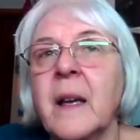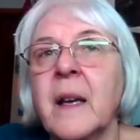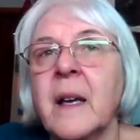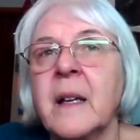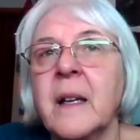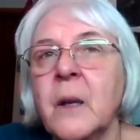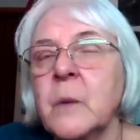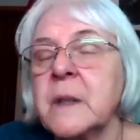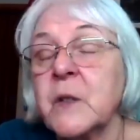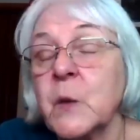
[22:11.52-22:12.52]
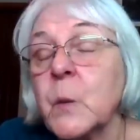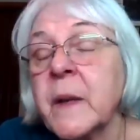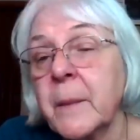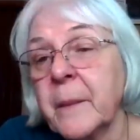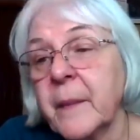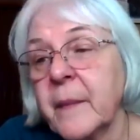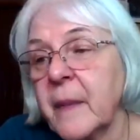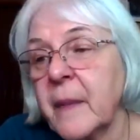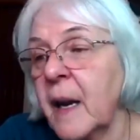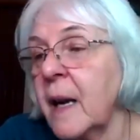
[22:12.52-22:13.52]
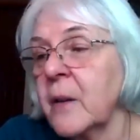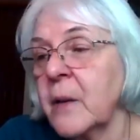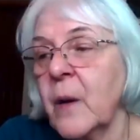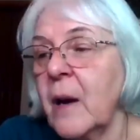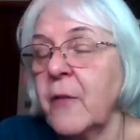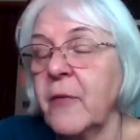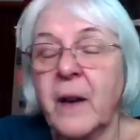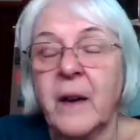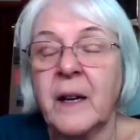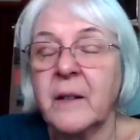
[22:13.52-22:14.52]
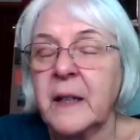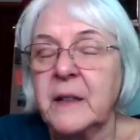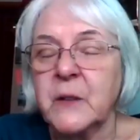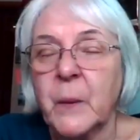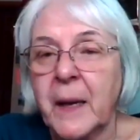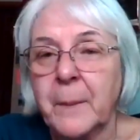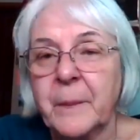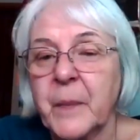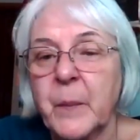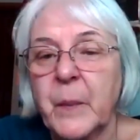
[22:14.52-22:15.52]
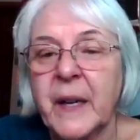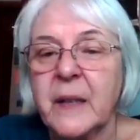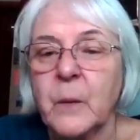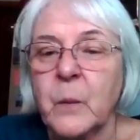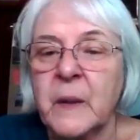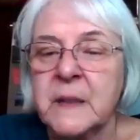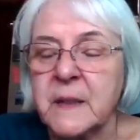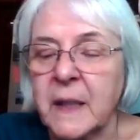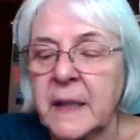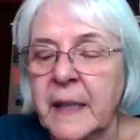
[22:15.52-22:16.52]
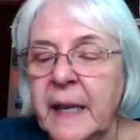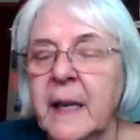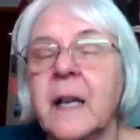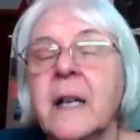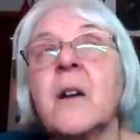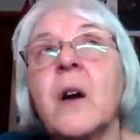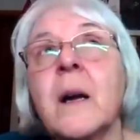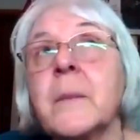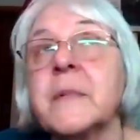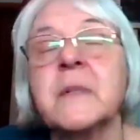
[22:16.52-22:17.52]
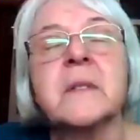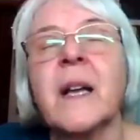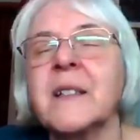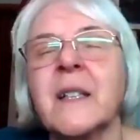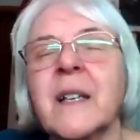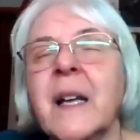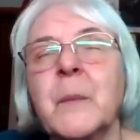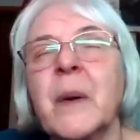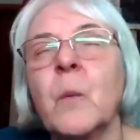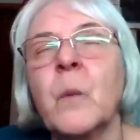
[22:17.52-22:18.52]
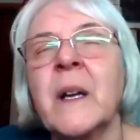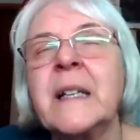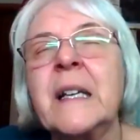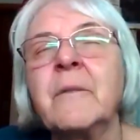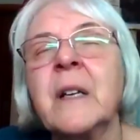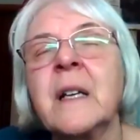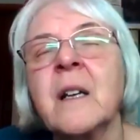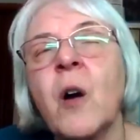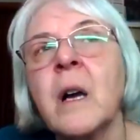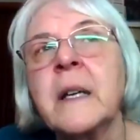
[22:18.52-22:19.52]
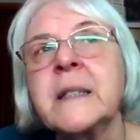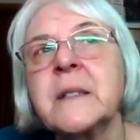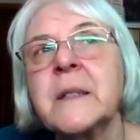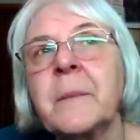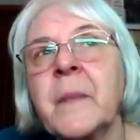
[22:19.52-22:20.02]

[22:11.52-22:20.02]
And he would swim. And I don't know how far out he swam. But one Sunday, in I'm not Sunday, but one evening in August,